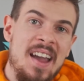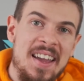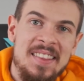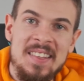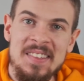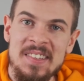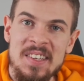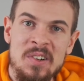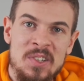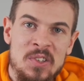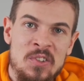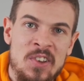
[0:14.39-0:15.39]
I did see your
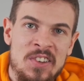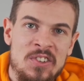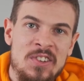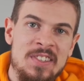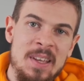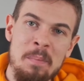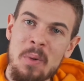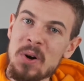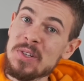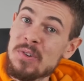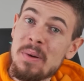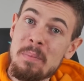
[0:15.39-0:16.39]
suggestions, and
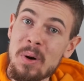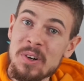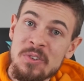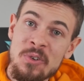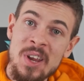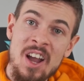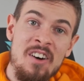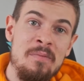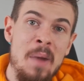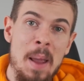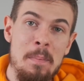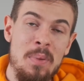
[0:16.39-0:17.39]
part 2 and part 3 of
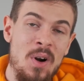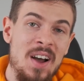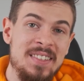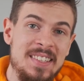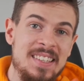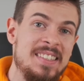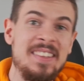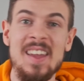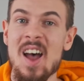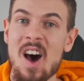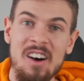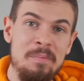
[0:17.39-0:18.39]
my process
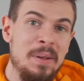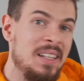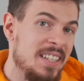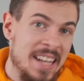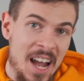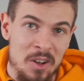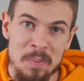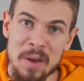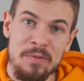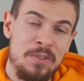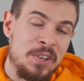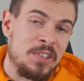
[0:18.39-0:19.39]
of building out my
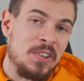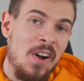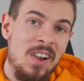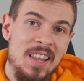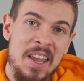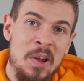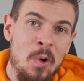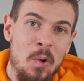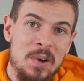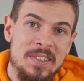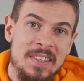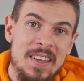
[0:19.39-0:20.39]
first online
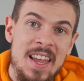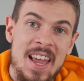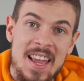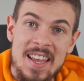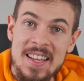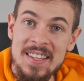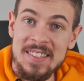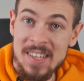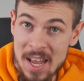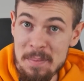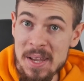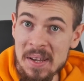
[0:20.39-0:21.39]
course is
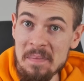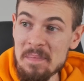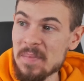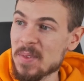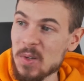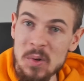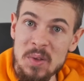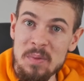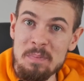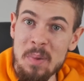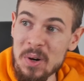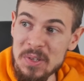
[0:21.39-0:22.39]
coming. So the
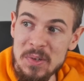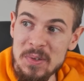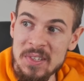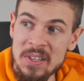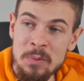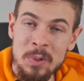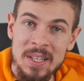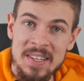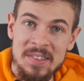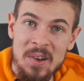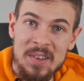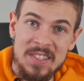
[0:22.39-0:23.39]
part 2 is going to
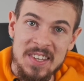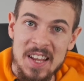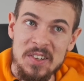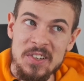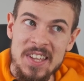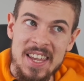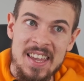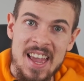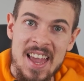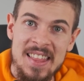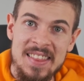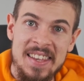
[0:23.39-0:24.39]
release on Saturday,
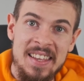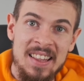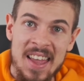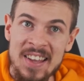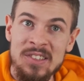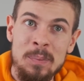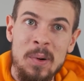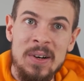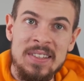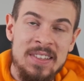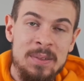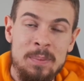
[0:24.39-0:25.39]
and the last
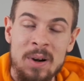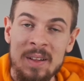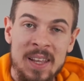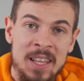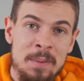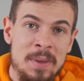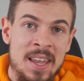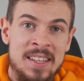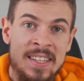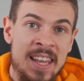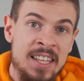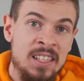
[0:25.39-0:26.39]
part is probably going to be at
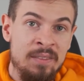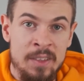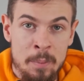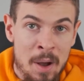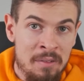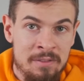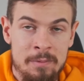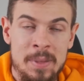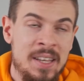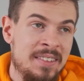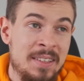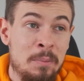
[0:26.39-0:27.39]
the end of the month
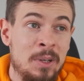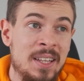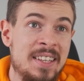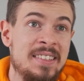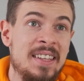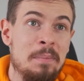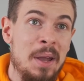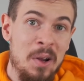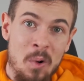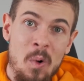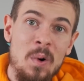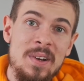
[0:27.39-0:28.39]
because I'm releasing my
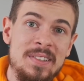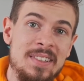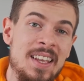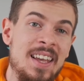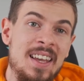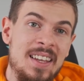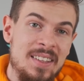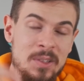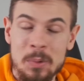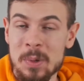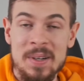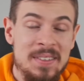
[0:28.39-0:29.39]
course
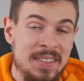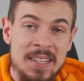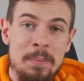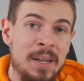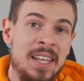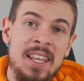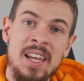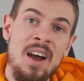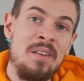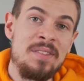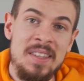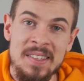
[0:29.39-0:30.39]
towards the beginning
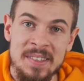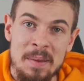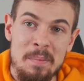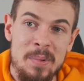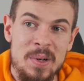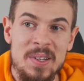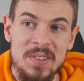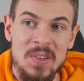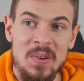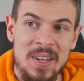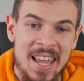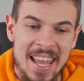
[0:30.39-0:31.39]
of December.
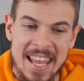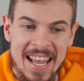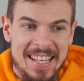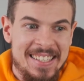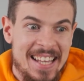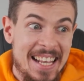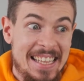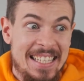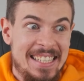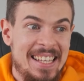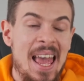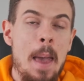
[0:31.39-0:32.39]
So hey,
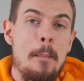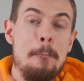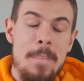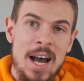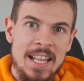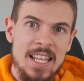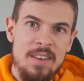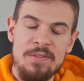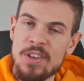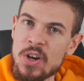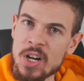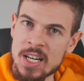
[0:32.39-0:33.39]
excited. But
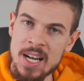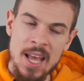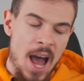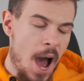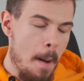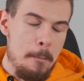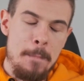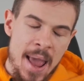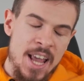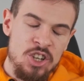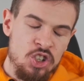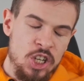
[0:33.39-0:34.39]
if you're
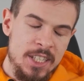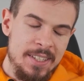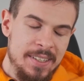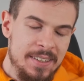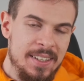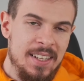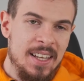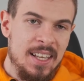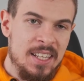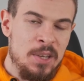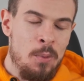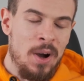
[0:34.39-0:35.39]
impatient,
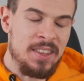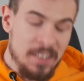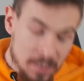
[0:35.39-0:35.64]
you want